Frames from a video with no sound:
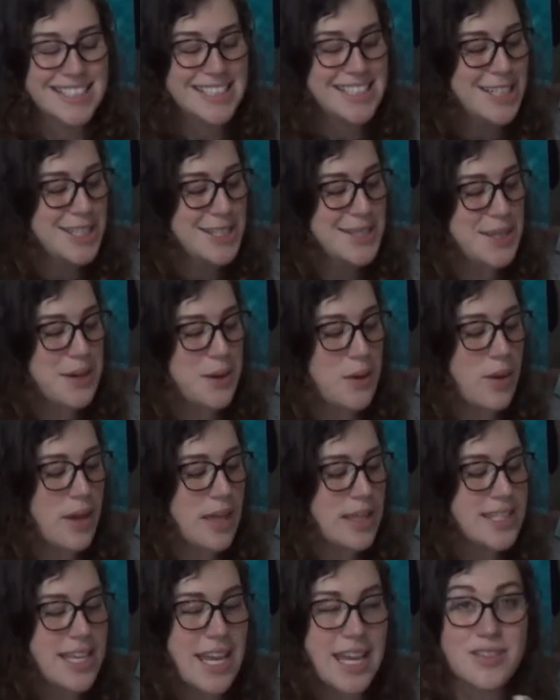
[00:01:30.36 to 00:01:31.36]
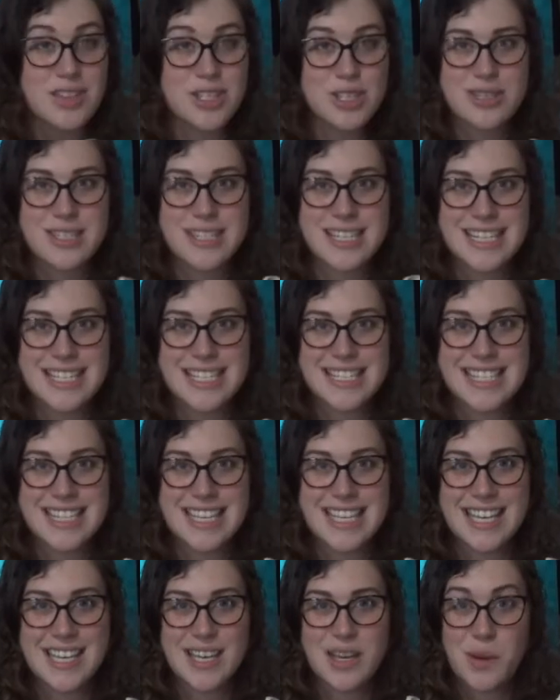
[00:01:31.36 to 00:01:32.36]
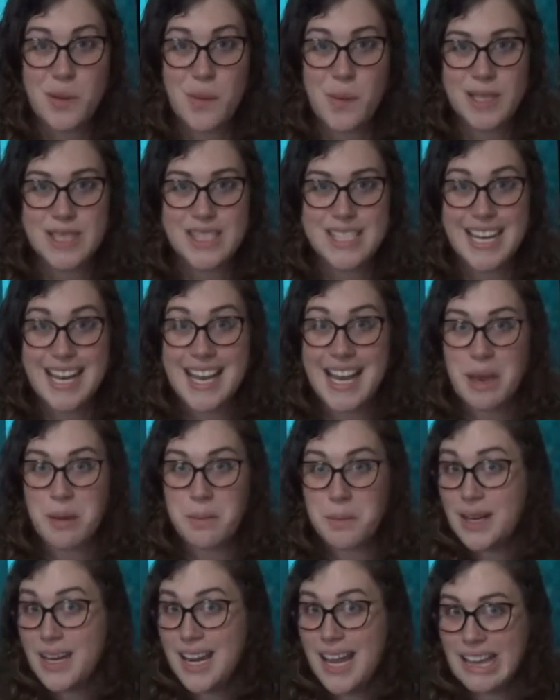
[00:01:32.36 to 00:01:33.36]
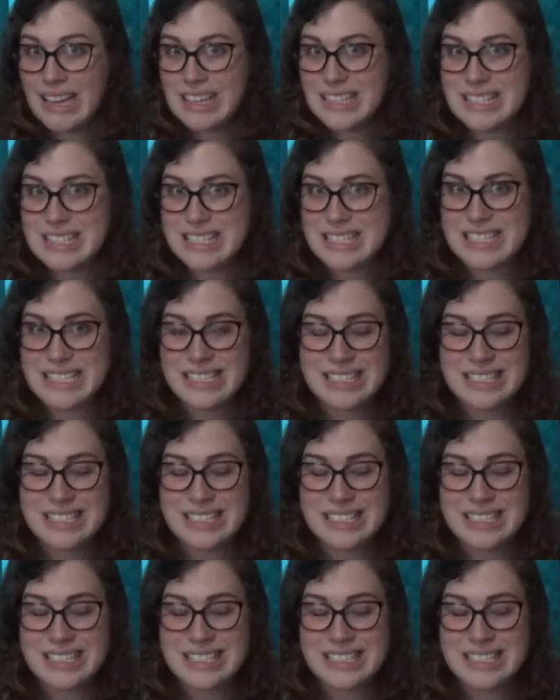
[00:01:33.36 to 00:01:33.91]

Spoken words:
So it's kind of interesting to see what's going to happen next.